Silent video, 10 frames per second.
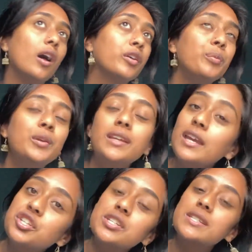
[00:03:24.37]

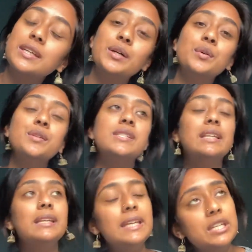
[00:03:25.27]
communication skills,
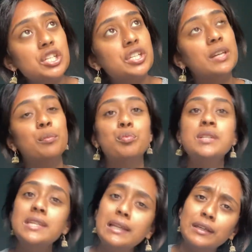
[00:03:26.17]
leadership,
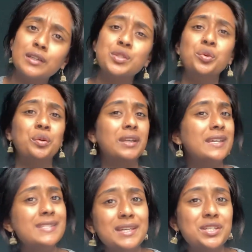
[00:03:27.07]
resilience,
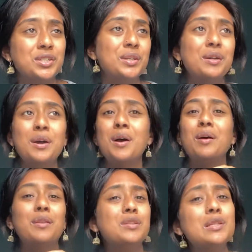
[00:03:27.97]
organisation?
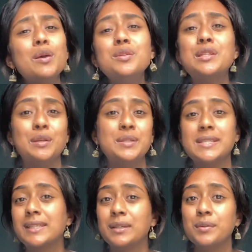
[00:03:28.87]
There's loads and loads of
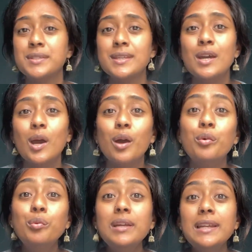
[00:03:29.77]
skills. A
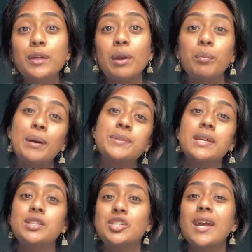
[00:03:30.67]
really great
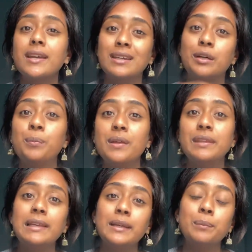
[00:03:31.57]
website to check, and I'll put in
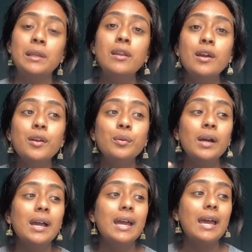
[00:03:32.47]
the link below,
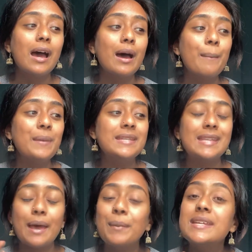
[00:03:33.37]
is the
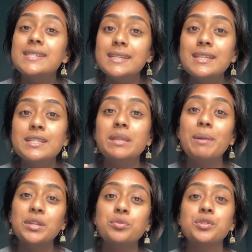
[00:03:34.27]
MSC, so the
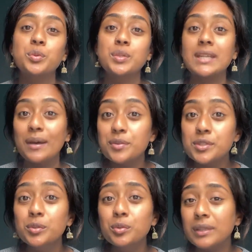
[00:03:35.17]
Medical Schools
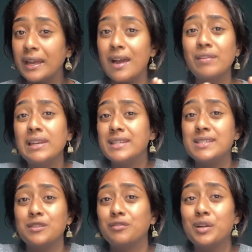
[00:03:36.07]
Council. They have a
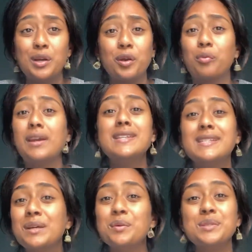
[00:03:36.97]
list of great
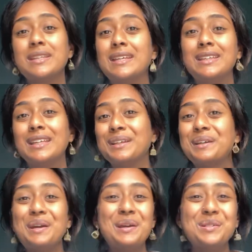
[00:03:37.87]
skills that they think
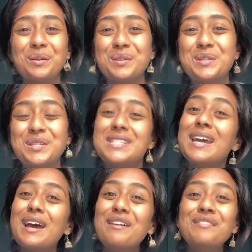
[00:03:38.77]
doctors should
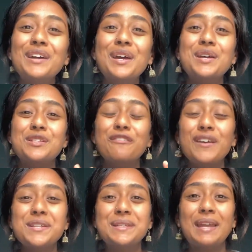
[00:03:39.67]
have. So
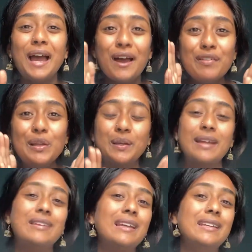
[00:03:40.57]
firstly, have a look
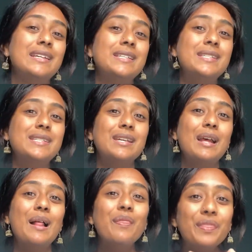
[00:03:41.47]
at that list.
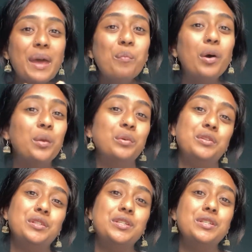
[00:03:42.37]
Then what I want
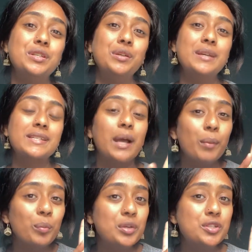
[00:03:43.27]
you to do is come
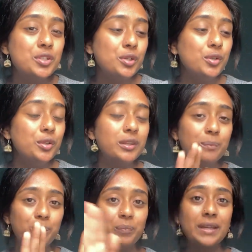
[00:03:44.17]
up with two
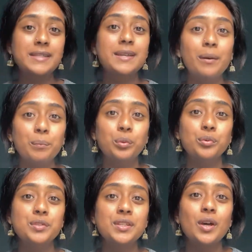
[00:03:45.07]

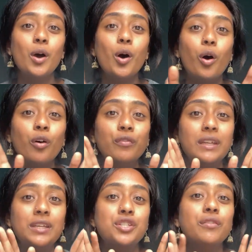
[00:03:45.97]
examples of
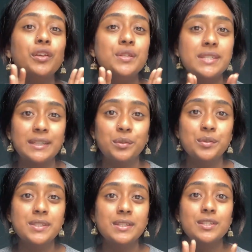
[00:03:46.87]
each of those
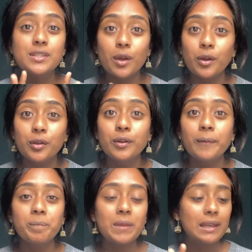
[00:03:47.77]
skills. So
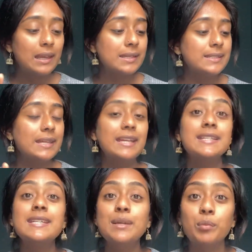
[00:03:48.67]
let's take
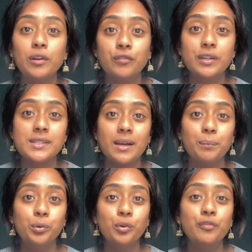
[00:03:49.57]
teamwork, for
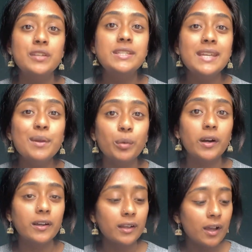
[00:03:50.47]
example. For teamwork,